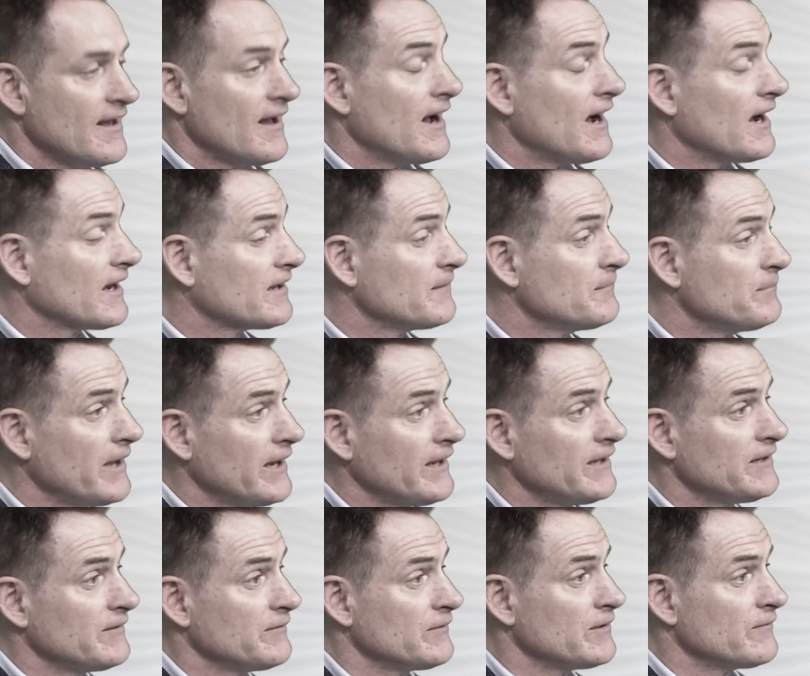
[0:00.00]
Our
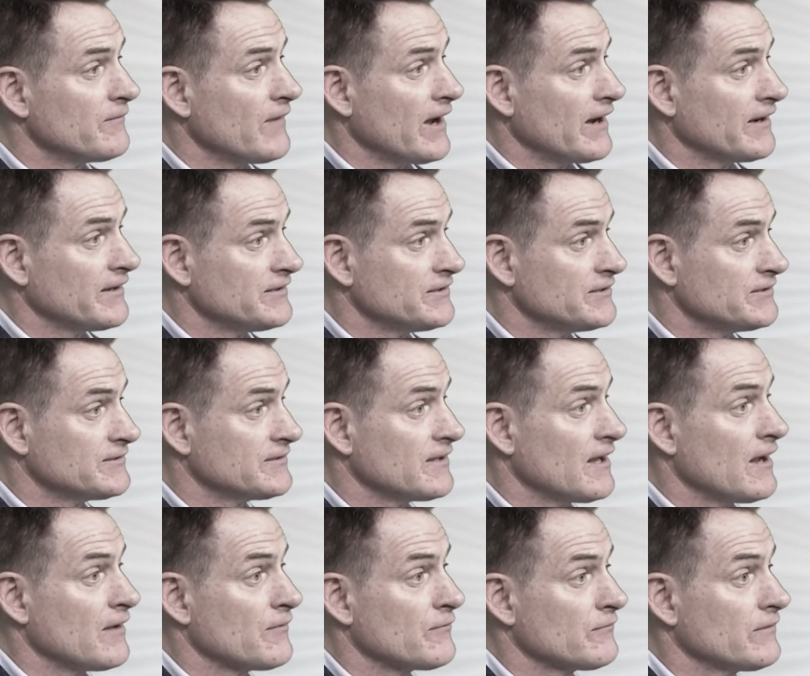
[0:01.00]
competitive advantages
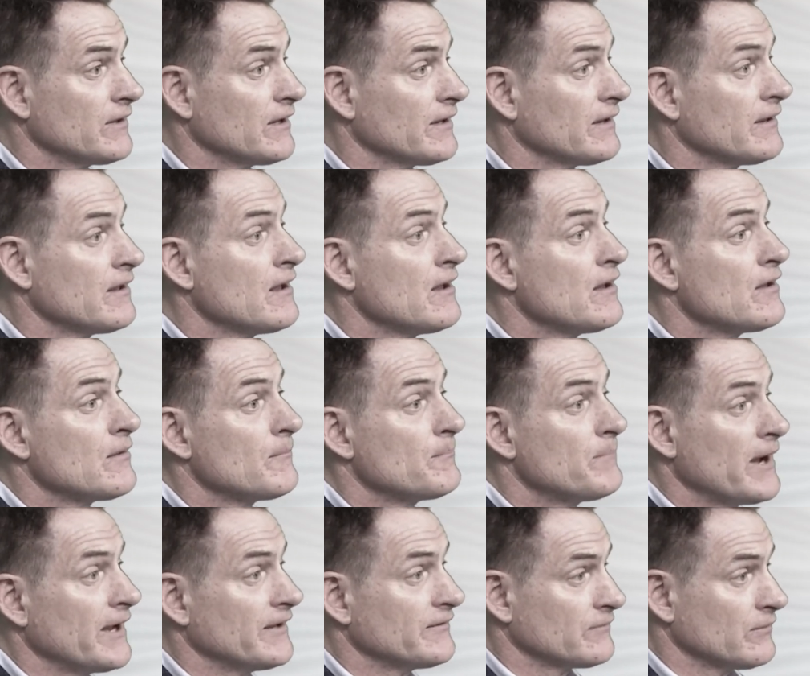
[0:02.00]
are really
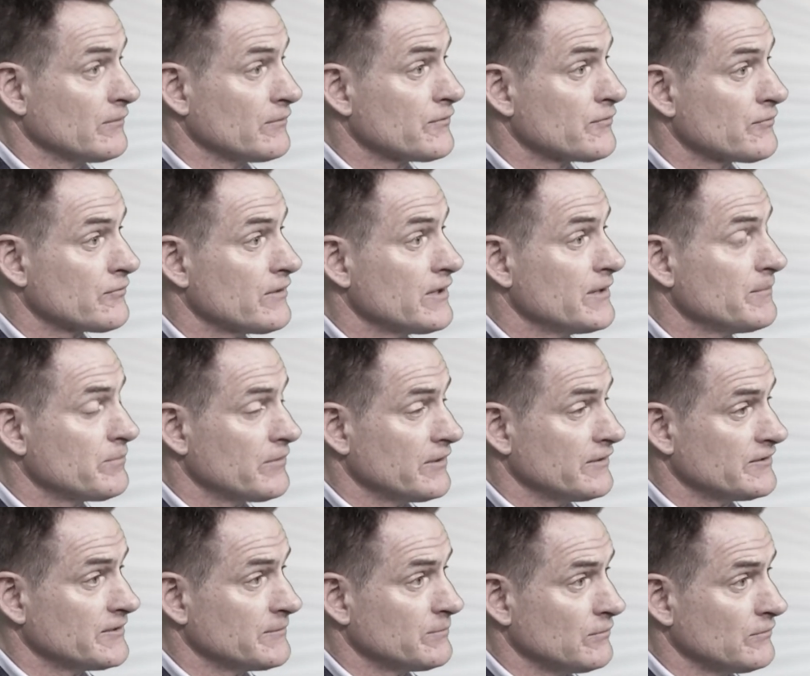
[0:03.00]
based on three
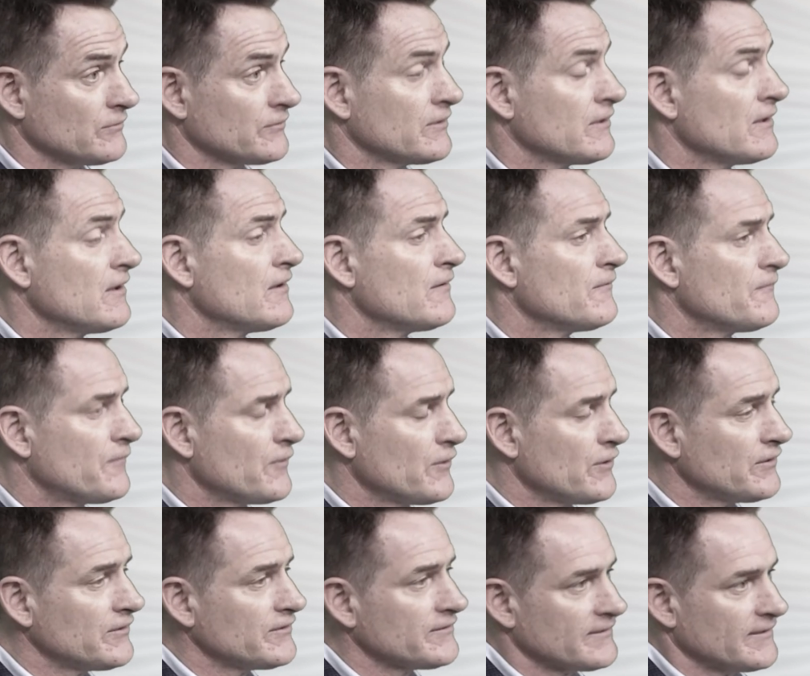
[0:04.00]
principles.
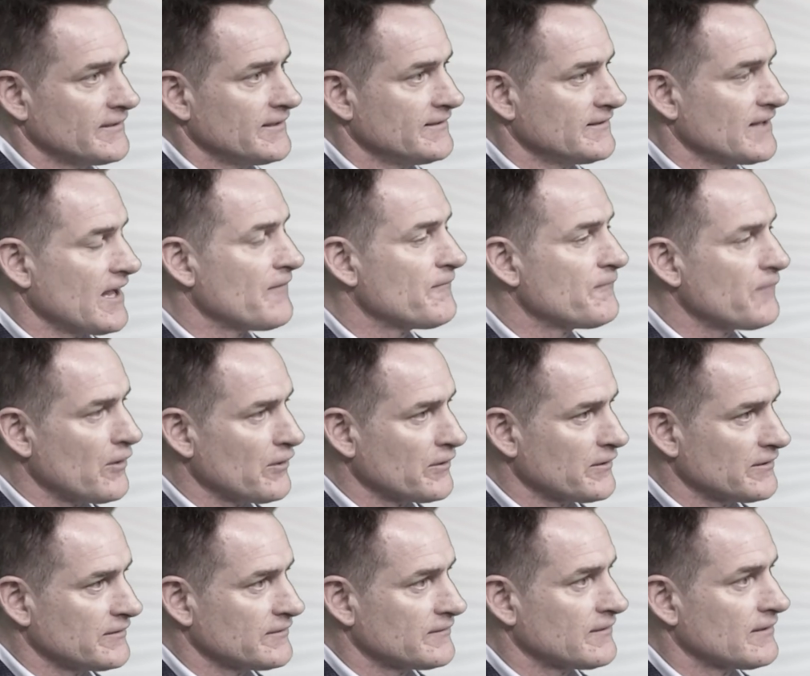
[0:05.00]
First is our
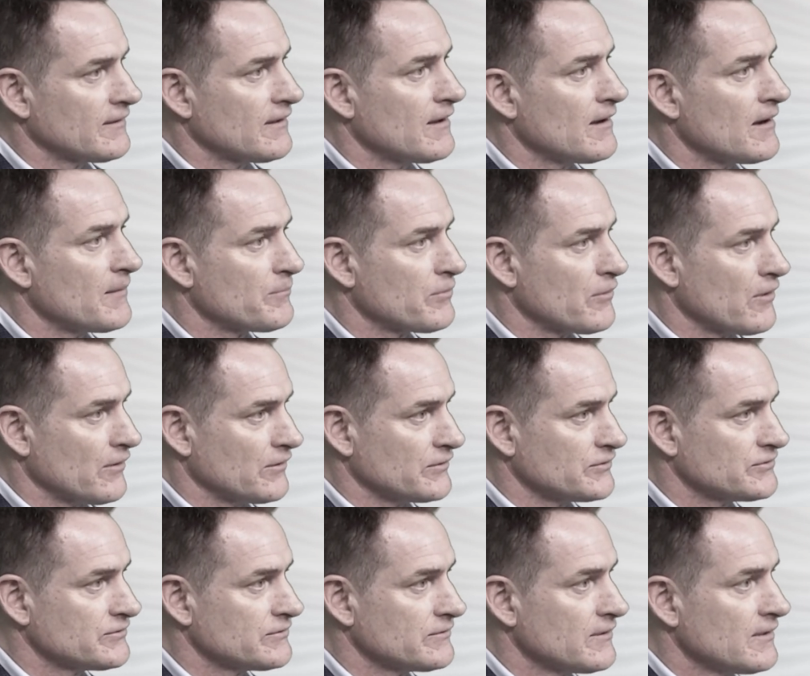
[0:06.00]
focused
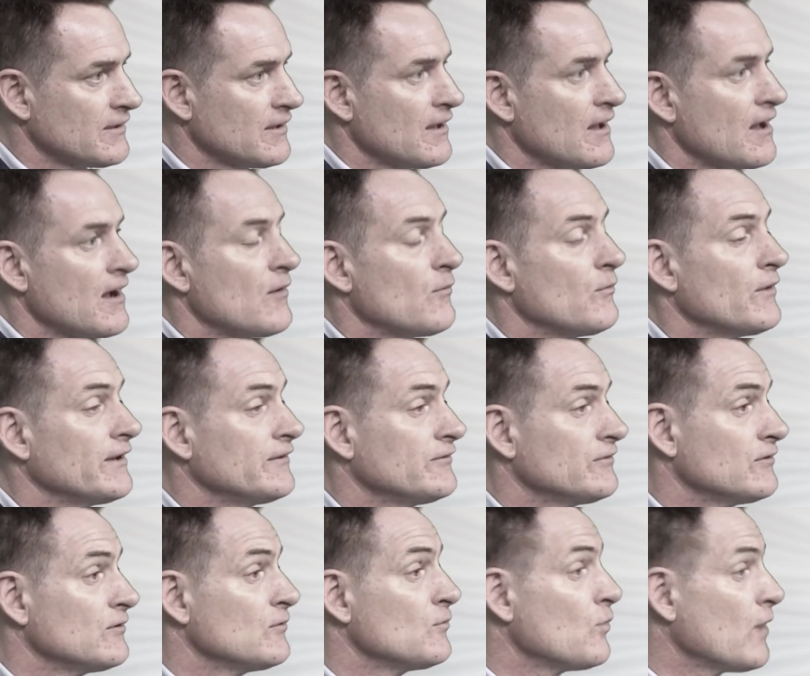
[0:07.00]
approach. We
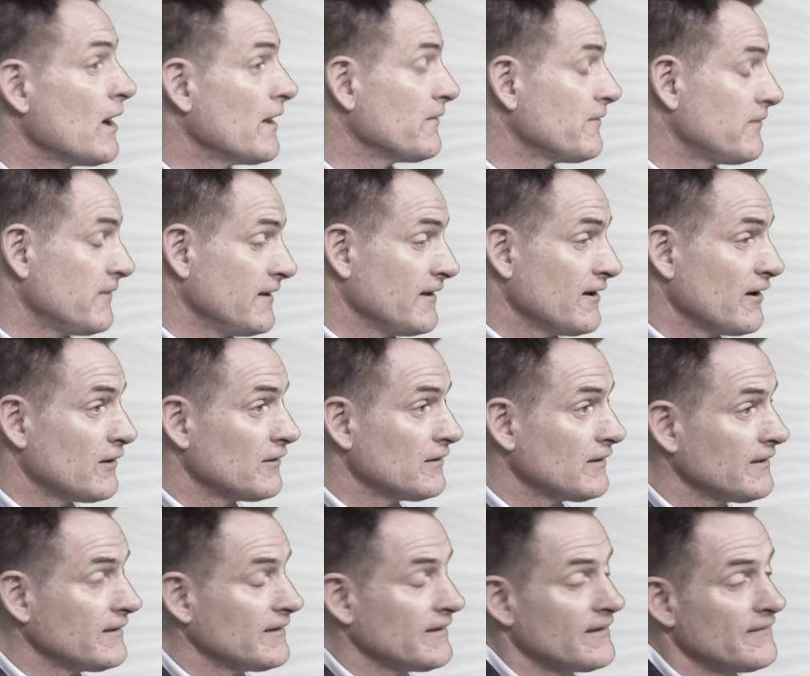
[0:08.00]
do one thing
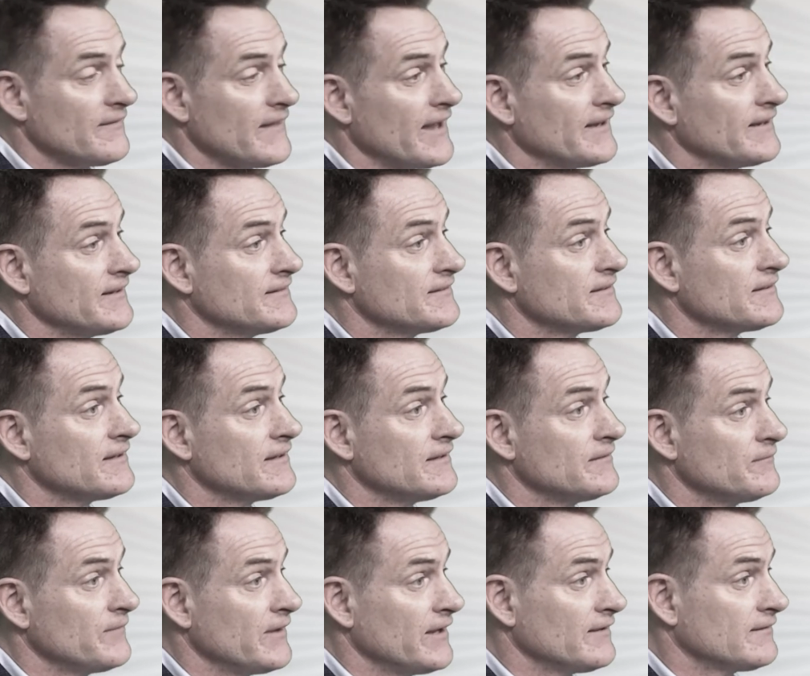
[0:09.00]
only, and that is
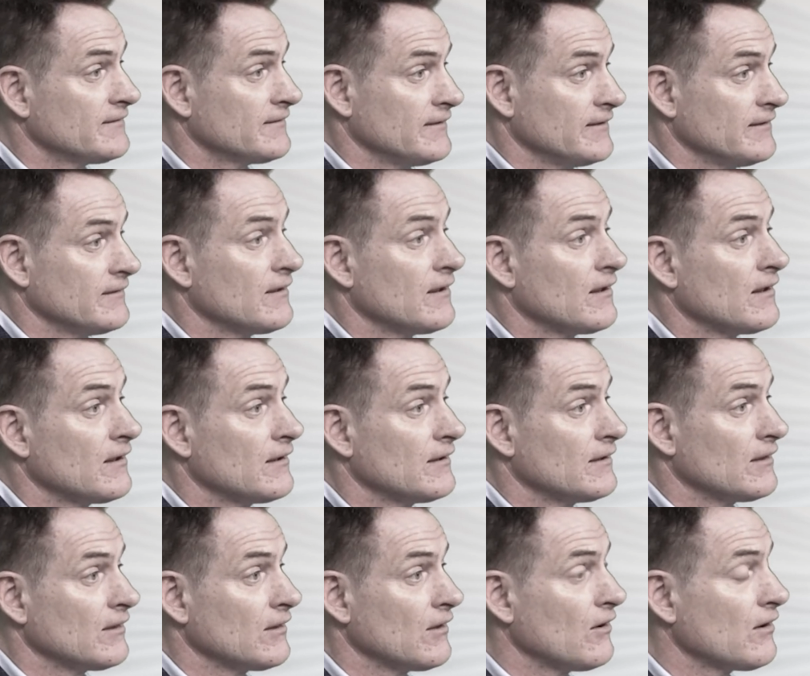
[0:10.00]
invest in
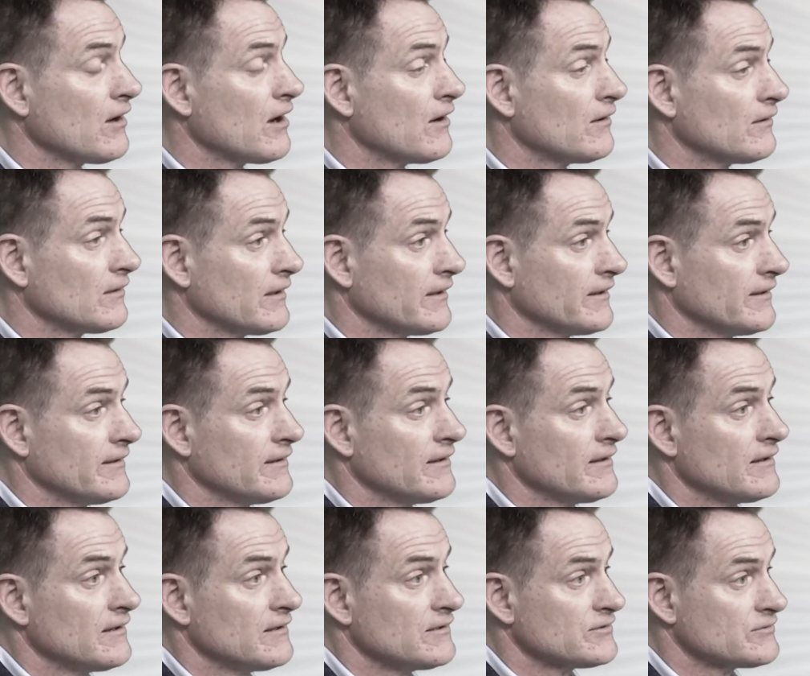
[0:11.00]
long-only
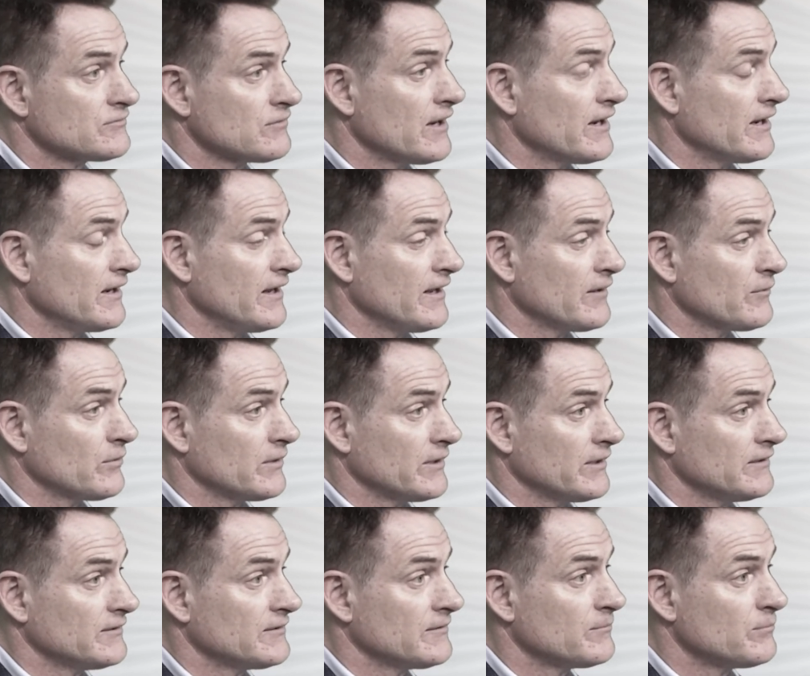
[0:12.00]
Australian
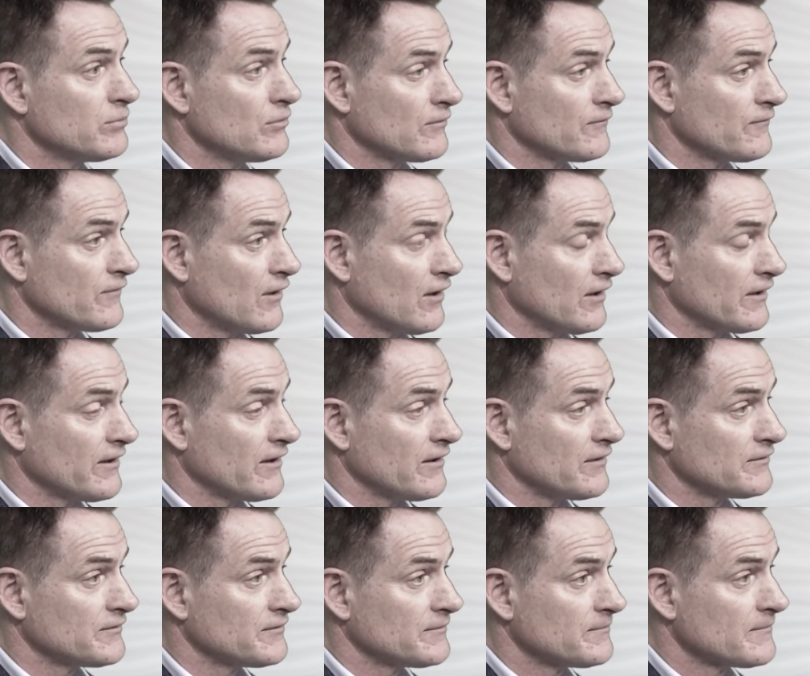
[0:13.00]
equities
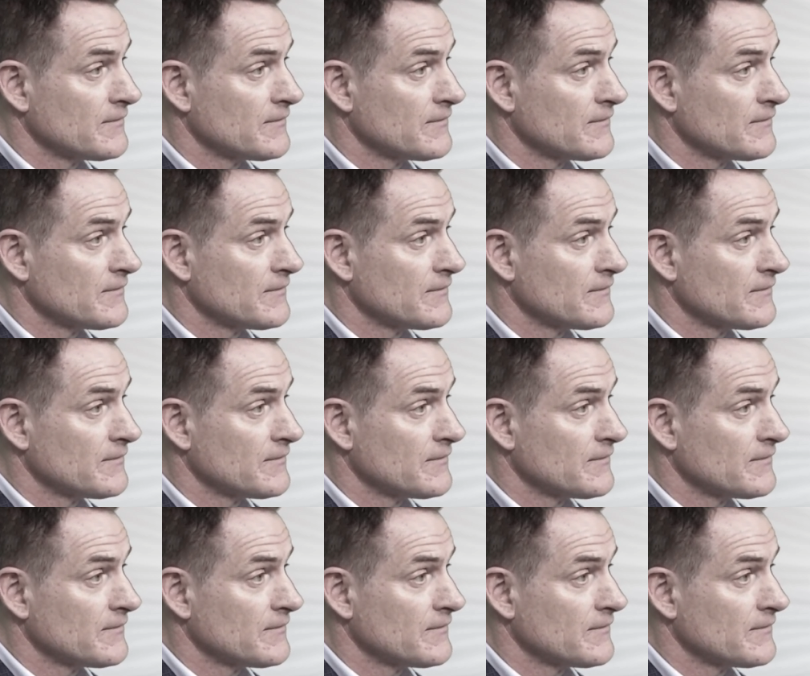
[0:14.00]
portfolios.